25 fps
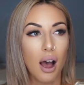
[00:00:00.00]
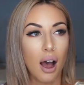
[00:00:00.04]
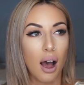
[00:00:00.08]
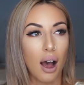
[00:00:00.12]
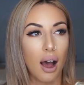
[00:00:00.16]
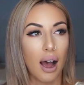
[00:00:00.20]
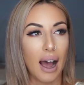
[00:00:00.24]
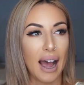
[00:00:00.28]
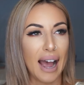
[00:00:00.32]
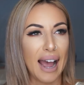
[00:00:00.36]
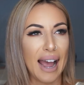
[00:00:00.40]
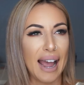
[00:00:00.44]

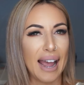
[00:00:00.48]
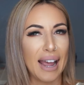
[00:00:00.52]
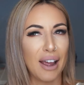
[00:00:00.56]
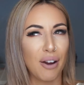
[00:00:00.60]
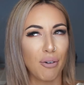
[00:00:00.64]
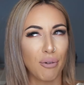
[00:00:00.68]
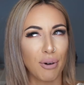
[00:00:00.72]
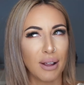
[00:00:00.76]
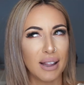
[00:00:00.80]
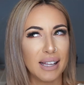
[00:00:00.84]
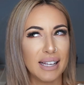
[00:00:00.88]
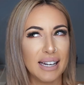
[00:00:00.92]
I
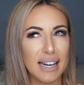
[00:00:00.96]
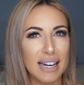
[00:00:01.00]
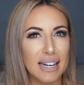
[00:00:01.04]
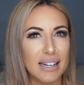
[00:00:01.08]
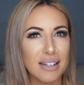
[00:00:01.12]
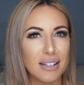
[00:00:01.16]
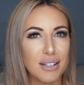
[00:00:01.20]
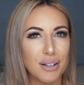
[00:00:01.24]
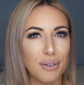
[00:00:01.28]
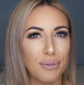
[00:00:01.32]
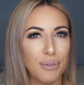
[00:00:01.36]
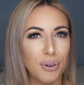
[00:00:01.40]
really
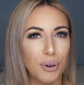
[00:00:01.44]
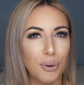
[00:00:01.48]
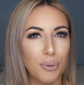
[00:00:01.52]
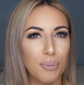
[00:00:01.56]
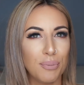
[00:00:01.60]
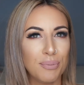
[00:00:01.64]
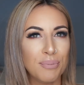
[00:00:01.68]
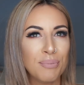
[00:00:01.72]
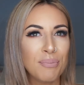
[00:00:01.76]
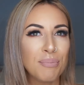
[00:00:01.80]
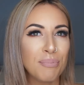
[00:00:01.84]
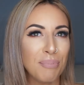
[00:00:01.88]
needed to
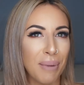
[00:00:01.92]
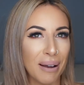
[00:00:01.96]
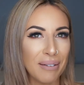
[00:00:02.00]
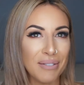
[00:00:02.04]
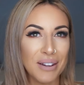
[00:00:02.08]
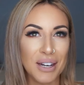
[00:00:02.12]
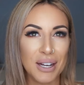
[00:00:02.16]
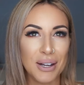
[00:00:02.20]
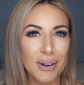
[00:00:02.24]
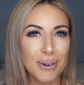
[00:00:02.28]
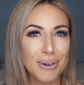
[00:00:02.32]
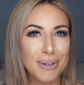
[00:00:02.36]
film my
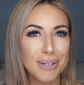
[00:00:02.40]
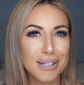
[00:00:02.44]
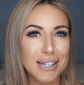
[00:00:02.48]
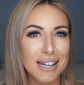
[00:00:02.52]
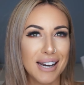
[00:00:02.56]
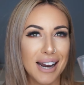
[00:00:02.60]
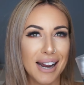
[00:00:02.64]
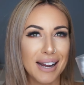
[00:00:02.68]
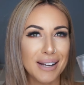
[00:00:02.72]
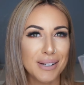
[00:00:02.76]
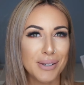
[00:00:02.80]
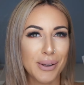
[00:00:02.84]
videos
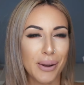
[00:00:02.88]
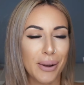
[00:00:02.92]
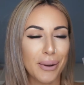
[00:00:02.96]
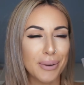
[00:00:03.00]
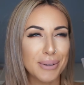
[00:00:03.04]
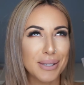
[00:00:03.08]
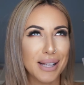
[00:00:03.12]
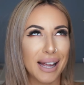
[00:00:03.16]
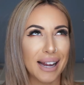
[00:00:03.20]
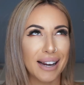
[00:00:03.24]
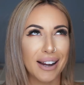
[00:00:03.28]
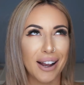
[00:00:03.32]
today, so I
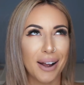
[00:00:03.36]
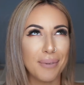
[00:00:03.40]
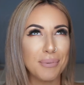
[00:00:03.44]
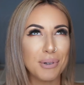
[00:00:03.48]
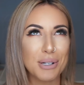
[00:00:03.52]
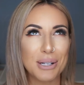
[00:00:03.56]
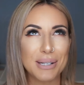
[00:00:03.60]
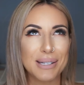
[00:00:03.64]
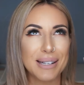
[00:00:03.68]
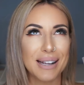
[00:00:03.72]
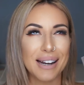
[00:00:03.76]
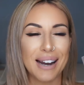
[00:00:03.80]
was like, I'm
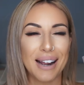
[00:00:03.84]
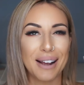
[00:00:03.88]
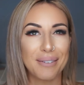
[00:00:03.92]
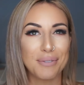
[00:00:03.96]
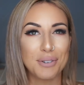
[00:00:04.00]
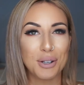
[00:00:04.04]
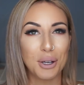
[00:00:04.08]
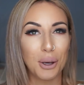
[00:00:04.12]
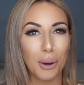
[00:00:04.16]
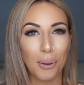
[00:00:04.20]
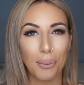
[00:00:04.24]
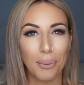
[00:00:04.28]
just gonna have
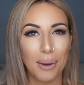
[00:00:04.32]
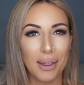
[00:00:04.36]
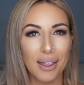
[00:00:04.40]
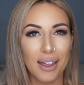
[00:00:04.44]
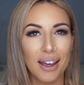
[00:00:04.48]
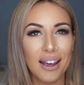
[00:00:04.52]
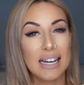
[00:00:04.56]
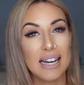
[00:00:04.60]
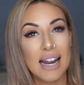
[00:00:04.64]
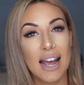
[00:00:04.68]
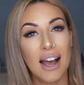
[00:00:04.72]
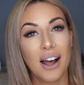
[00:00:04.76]
to go with
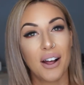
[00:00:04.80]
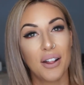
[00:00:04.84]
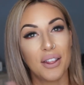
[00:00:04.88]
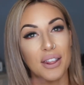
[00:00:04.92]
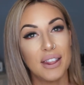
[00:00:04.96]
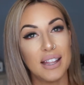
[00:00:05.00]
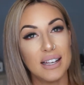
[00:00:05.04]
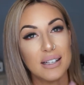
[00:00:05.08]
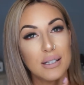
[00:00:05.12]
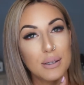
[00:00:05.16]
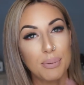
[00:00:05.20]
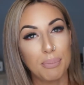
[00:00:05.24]
it. Now,
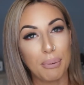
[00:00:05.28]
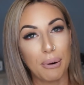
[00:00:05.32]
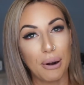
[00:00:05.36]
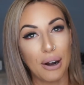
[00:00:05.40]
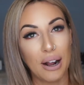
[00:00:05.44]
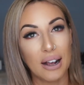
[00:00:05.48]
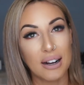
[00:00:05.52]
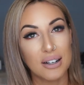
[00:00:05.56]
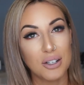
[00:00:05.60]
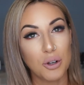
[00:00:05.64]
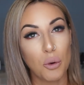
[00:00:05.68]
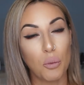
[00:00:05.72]
this
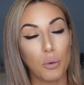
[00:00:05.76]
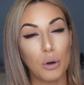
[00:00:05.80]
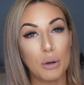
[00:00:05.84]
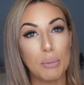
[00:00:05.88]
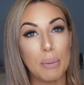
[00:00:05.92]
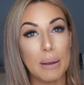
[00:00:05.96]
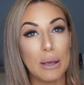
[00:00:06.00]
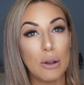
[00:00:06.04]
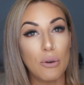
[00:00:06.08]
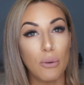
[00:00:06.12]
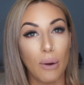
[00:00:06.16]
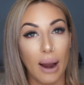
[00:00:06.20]
product would
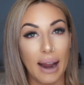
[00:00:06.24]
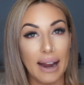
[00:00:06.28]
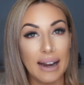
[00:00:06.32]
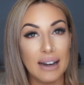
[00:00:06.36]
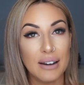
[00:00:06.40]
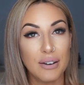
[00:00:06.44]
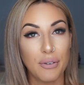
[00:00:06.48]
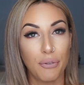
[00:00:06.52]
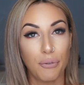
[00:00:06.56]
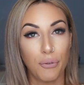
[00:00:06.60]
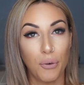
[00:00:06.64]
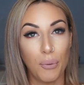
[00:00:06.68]
be
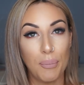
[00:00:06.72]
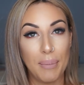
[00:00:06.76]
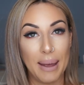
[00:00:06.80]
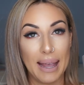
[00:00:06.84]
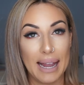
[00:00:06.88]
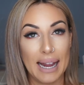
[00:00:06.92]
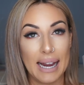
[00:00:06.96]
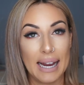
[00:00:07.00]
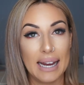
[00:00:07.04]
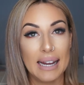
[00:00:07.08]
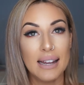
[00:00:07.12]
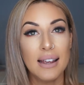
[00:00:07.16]
great for
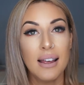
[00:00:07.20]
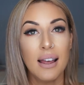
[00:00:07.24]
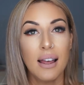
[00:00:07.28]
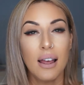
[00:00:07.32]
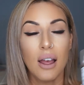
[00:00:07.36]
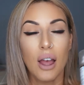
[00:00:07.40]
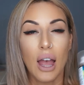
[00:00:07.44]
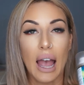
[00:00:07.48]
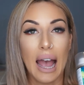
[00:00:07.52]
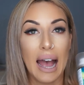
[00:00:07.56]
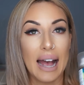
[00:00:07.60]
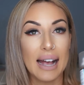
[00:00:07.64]
me
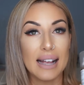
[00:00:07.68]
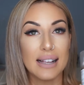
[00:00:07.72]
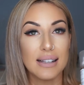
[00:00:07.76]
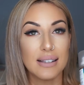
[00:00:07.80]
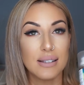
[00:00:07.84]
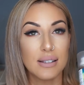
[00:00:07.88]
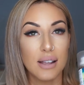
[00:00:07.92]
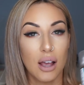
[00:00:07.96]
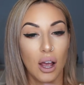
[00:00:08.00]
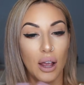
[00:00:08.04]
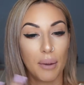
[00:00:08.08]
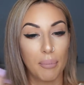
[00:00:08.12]

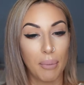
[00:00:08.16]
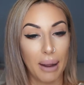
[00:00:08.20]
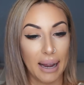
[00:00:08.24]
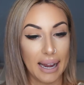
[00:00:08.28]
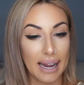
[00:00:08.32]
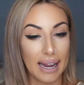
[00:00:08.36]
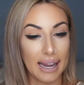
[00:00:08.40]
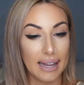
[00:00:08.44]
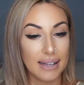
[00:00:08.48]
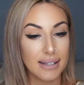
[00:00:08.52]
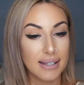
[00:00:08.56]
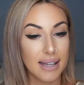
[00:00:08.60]
as my
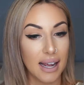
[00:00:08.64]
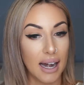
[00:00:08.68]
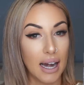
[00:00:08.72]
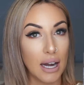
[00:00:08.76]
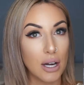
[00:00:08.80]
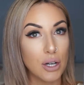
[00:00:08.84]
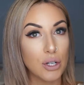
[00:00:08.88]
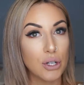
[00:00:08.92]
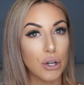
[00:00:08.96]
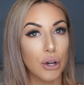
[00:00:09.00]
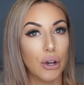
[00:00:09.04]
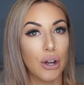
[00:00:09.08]
hair's
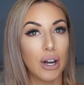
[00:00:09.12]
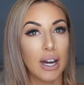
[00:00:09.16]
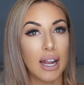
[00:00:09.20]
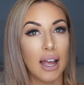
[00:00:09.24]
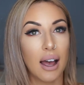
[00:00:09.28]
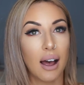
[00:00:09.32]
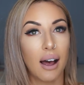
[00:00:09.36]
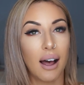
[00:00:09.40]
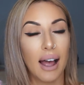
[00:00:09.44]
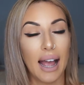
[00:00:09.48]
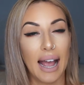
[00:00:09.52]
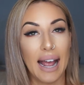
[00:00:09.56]
getting
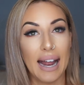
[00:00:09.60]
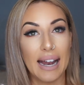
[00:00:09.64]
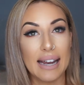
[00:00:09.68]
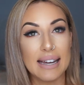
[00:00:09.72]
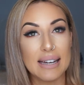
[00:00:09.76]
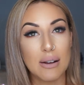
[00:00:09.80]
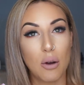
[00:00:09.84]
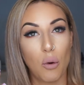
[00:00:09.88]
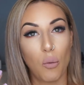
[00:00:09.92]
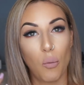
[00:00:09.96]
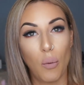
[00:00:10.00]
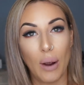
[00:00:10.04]
dirtier,
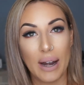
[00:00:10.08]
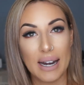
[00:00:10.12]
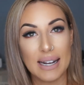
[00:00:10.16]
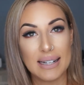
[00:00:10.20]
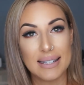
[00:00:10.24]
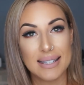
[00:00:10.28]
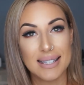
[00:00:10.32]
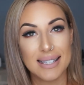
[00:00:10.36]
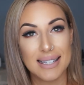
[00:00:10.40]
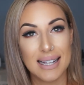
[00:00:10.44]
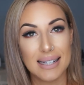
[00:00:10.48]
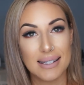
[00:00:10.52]
and when
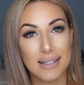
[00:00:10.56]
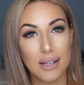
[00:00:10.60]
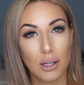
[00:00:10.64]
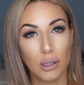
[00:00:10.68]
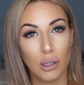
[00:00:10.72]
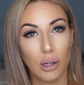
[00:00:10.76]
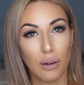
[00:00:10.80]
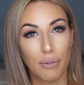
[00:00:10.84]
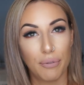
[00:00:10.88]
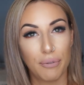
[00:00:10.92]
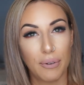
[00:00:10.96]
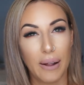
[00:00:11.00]
it sits a
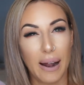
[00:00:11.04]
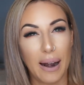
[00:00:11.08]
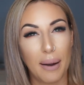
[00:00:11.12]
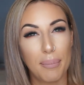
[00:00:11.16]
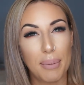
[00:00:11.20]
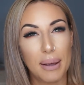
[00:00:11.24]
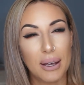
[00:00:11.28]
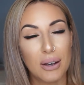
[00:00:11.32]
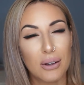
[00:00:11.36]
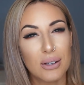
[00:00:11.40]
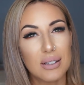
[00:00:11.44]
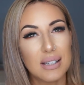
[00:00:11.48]
lot flatter,
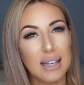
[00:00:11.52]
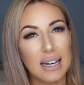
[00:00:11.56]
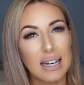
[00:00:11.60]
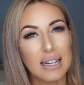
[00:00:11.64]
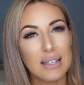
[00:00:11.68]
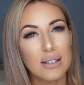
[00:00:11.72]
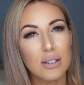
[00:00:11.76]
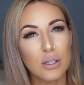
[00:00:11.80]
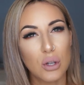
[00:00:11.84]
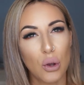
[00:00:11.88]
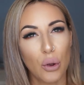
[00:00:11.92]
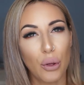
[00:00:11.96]
because it
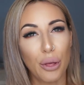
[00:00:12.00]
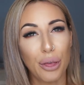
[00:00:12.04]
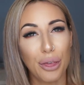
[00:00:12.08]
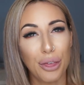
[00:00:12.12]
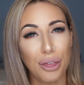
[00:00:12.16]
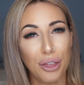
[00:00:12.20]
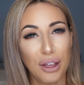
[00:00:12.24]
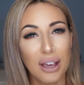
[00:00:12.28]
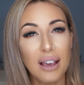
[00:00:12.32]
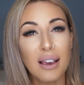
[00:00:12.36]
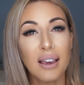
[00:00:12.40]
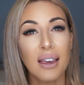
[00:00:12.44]
is so
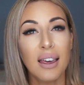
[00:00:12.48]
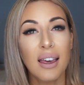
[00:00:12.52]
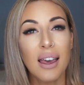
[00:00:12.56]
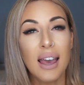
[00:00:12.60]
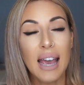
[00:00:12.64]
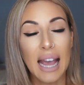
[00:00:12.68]
thick,